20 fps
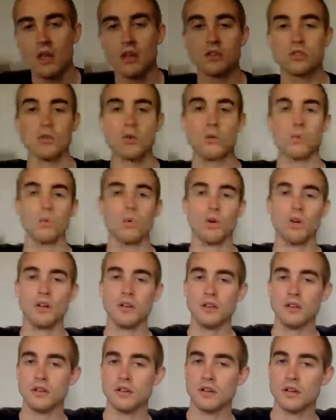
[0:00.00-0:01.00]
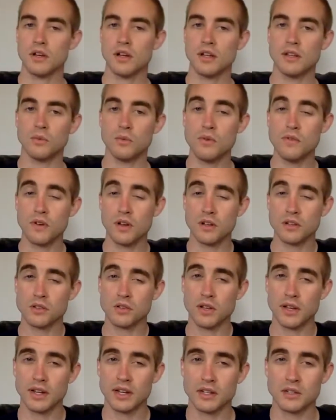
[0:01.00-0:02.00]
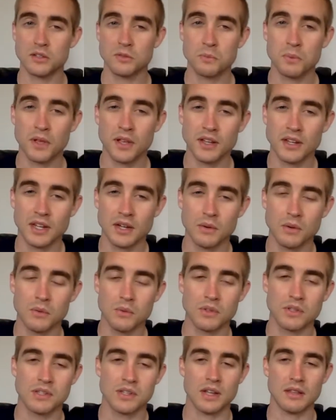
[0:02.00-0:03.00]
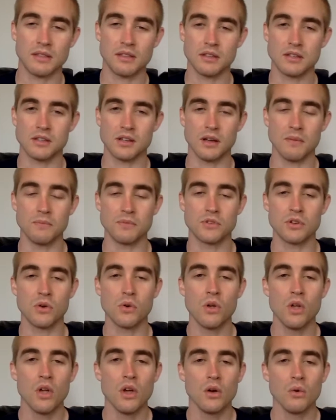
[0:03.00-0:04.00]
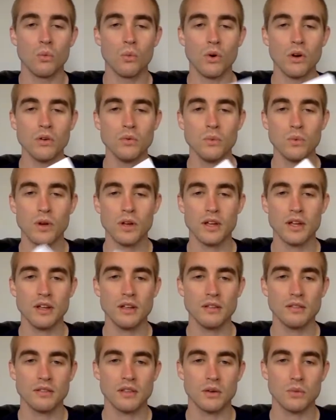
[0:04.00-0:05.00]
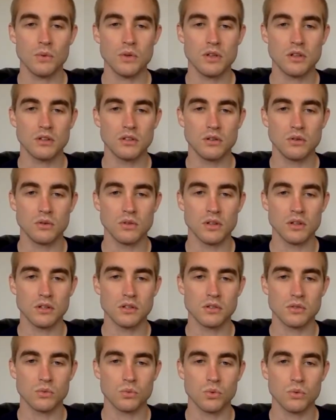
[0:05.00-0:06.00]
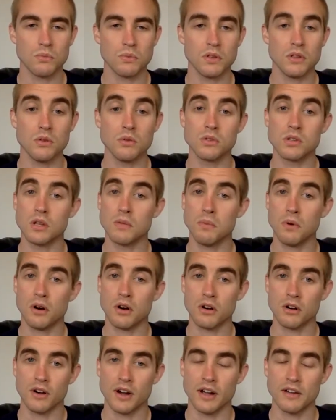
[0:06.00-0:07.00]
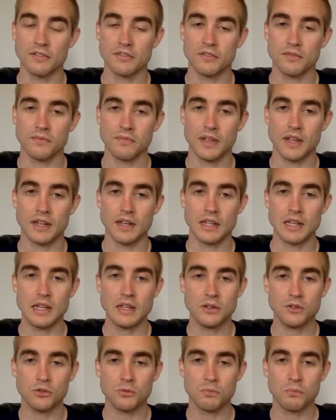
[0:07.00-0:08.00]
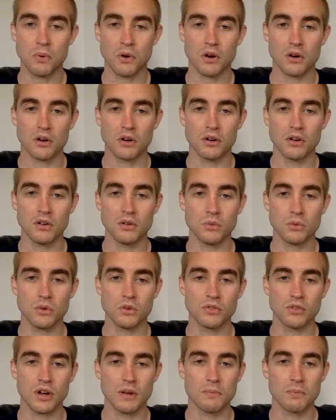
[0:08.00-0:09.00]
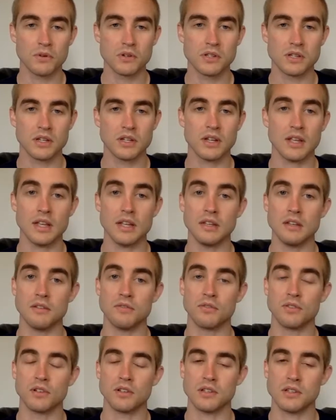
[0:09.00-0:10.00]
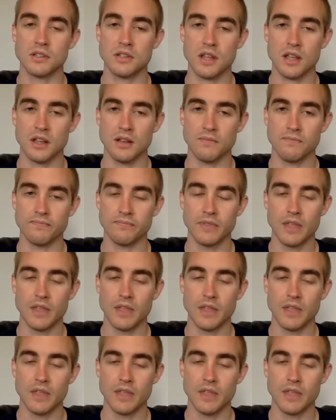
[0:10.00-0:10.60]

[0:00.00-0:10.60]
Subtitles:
So and we've also got to explain how we would set this up. So one way that we could do this would be use a bar graph, and each bar would represent a different state.